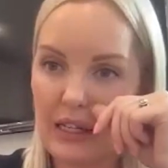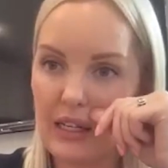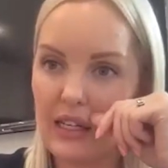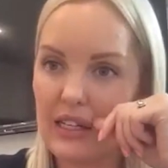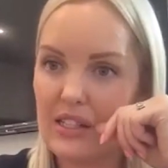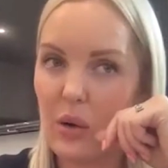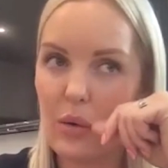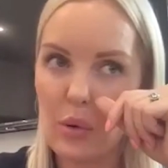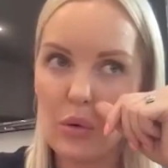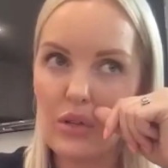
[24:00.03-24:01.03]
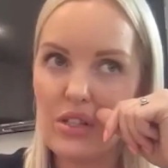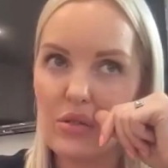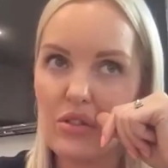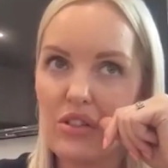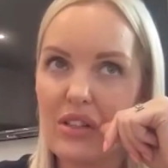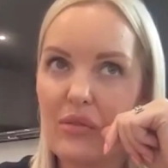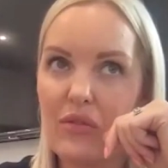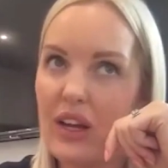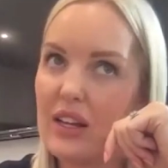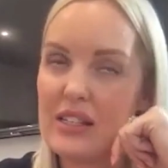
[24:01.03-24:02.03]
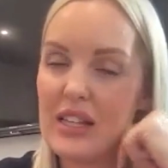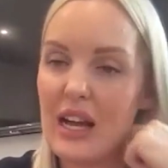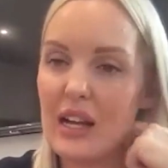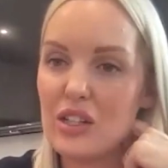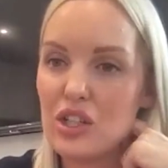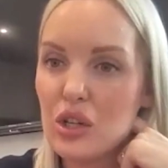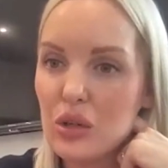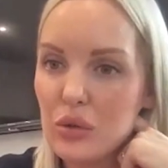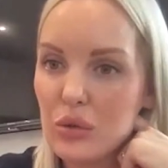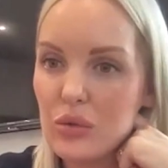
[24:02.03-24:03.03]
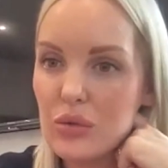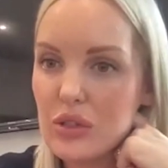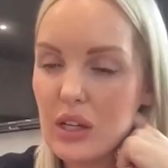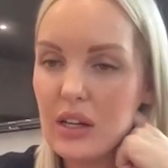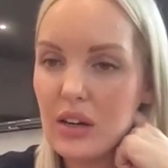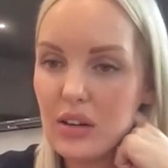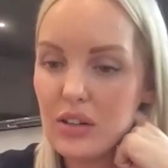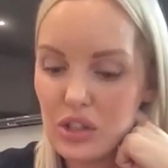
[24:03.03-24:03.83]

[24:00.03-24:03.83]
it's so important to just invest and choose an